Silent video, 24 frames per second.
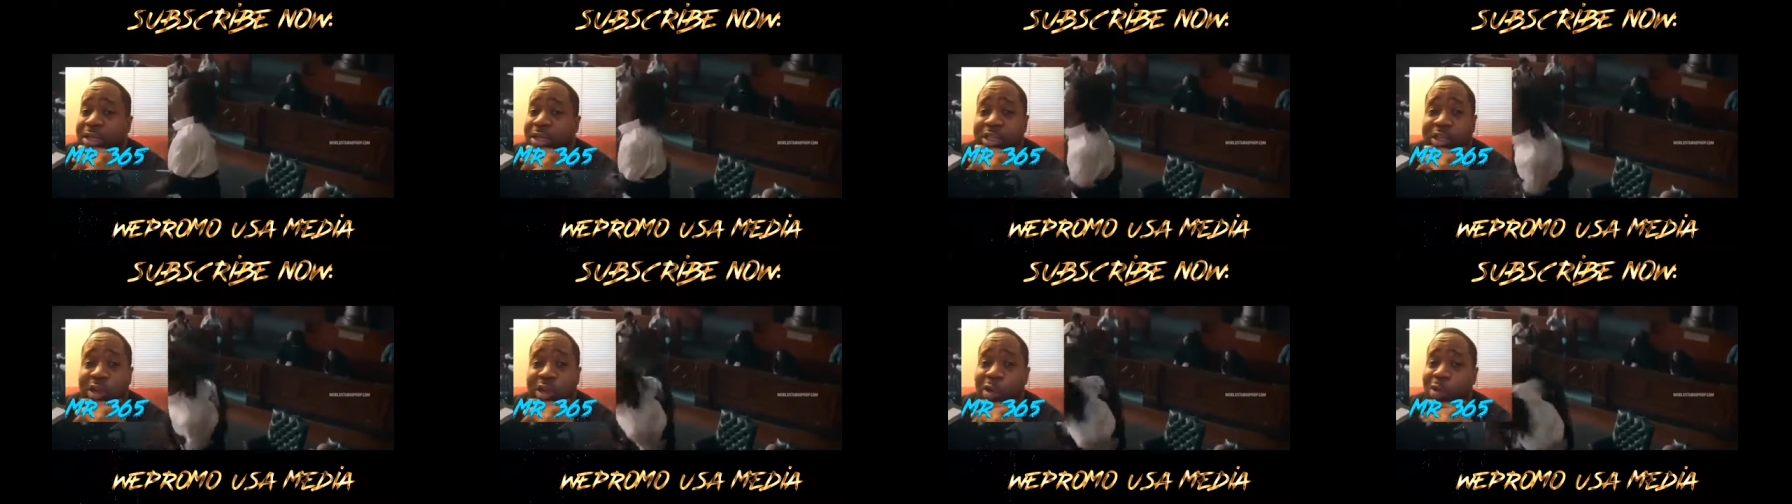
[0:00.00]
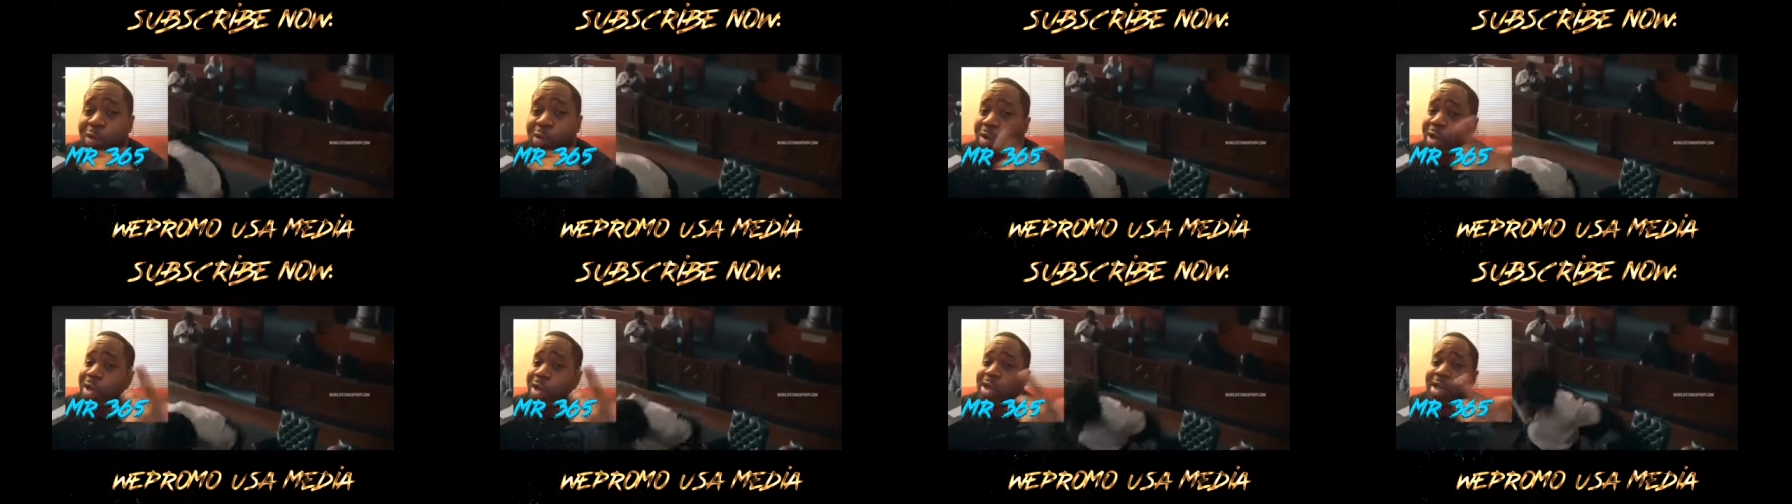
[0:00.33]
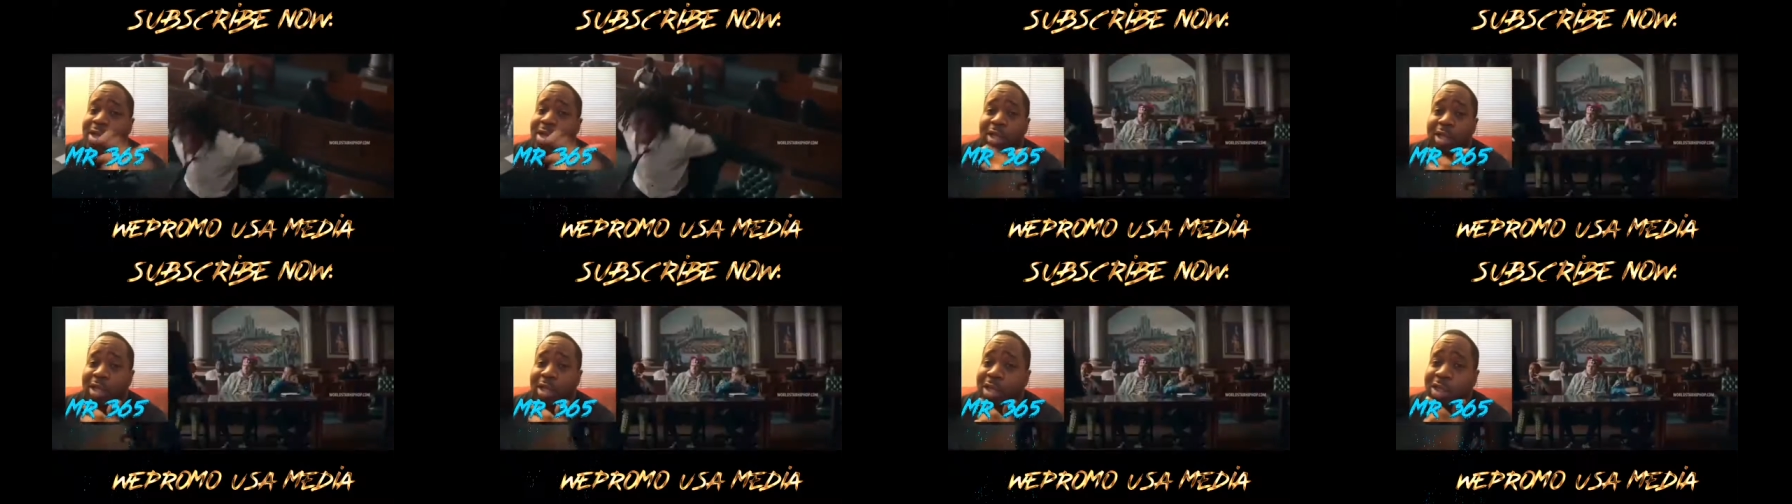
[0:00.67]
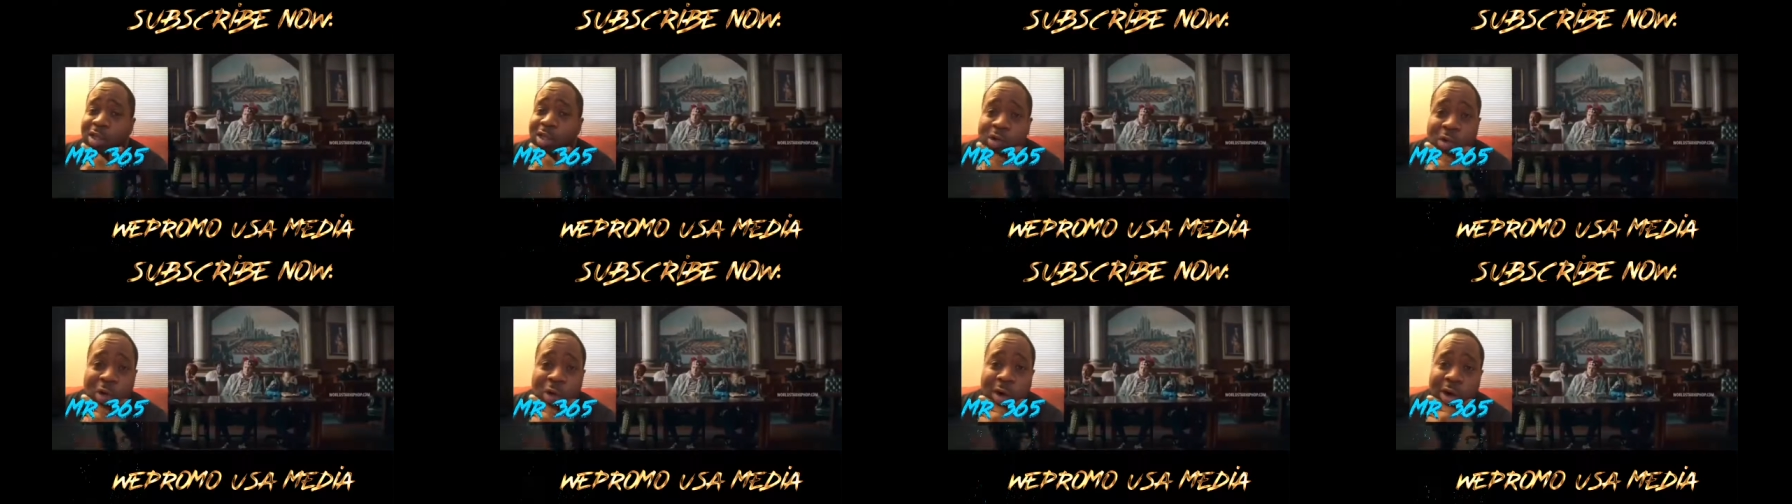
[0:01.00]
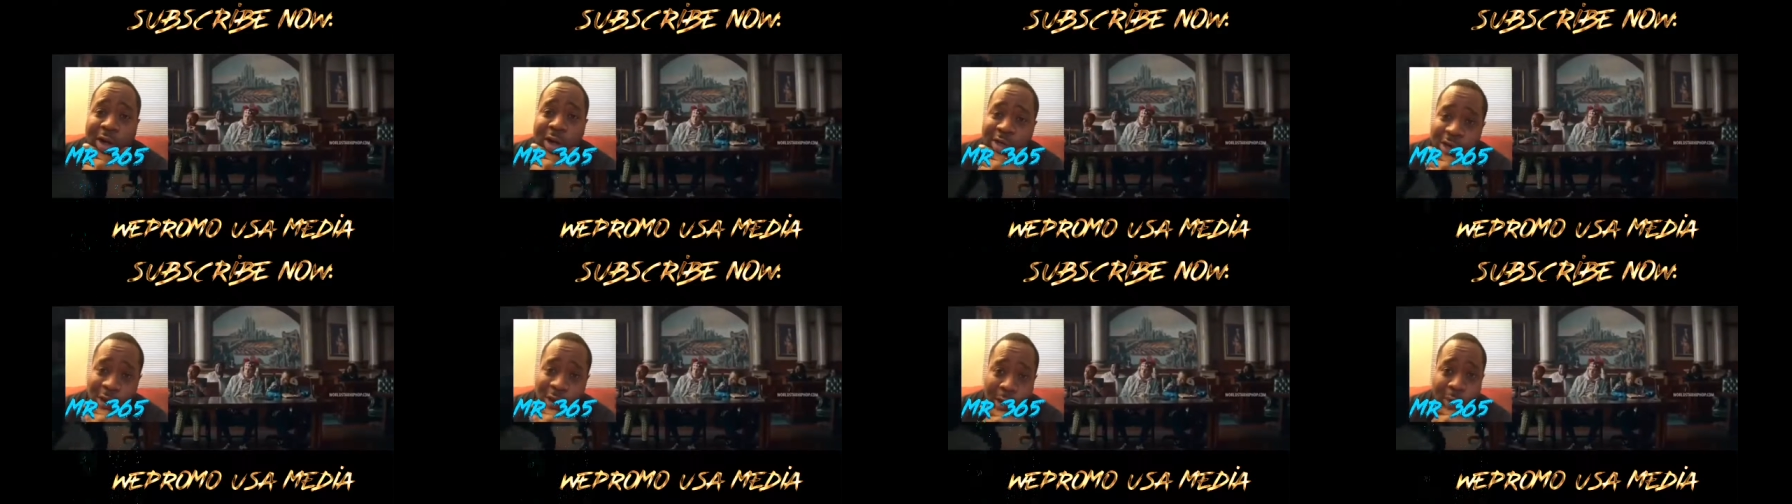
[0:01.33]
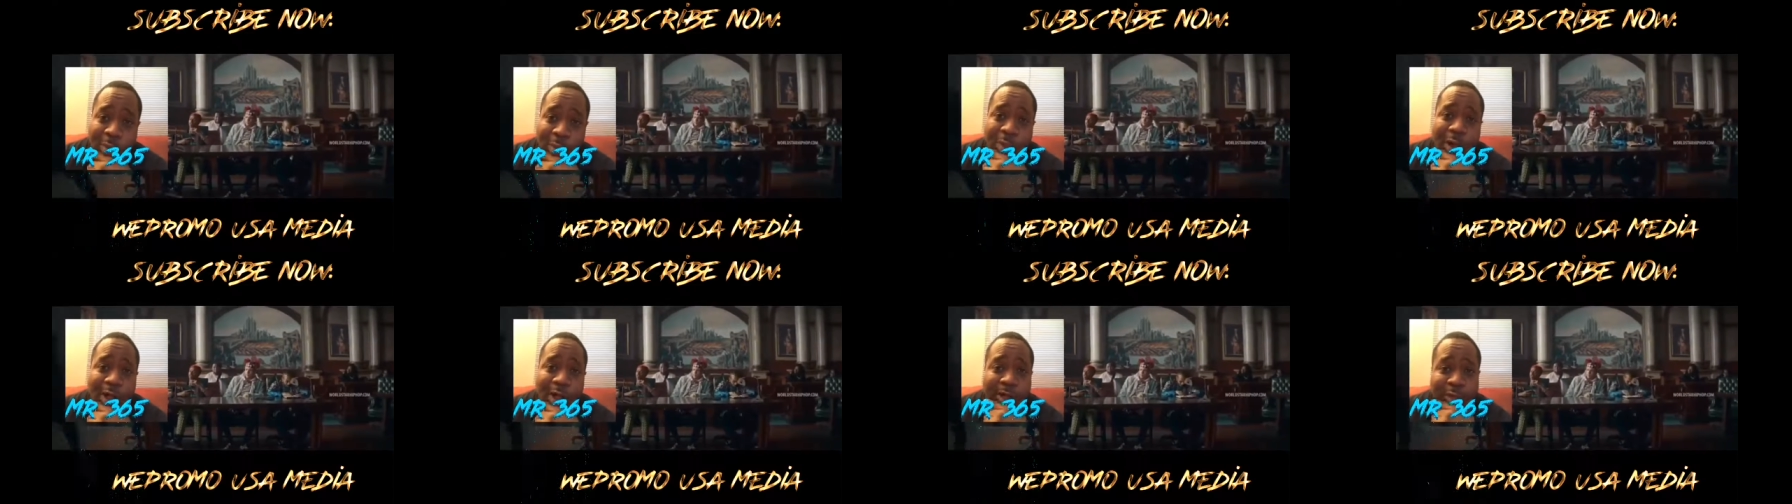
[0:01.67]
So you already know
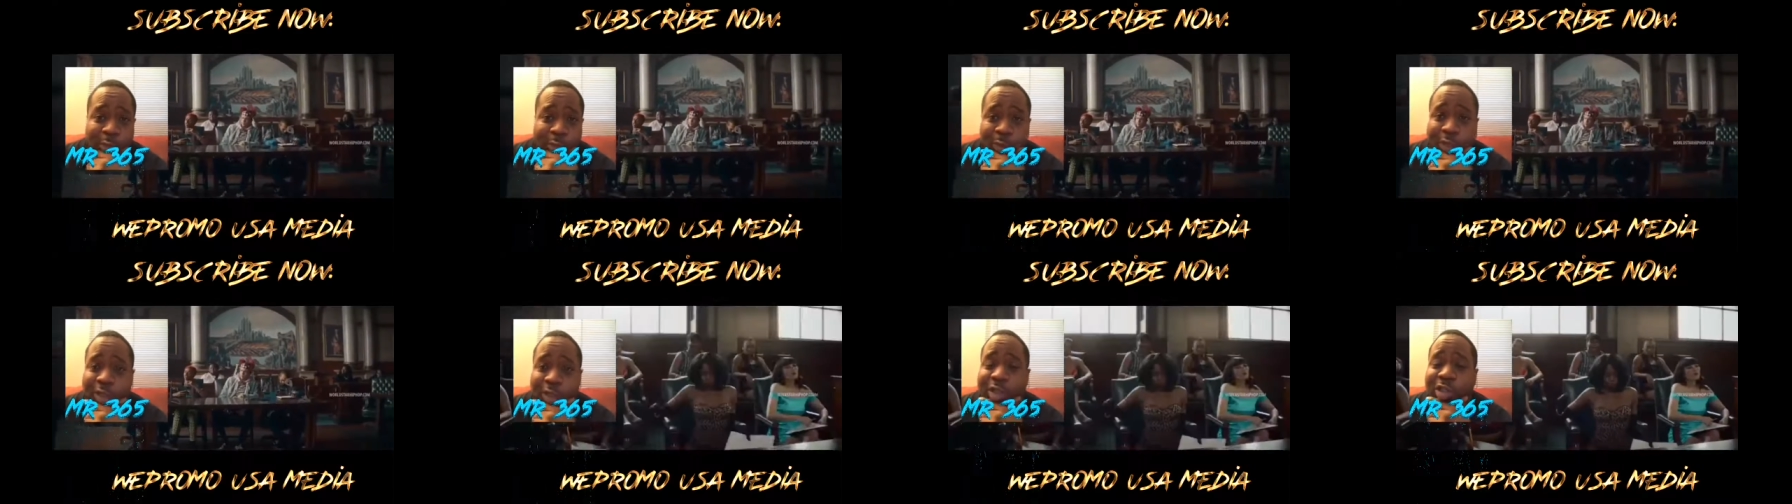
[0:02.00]
I'm rocking with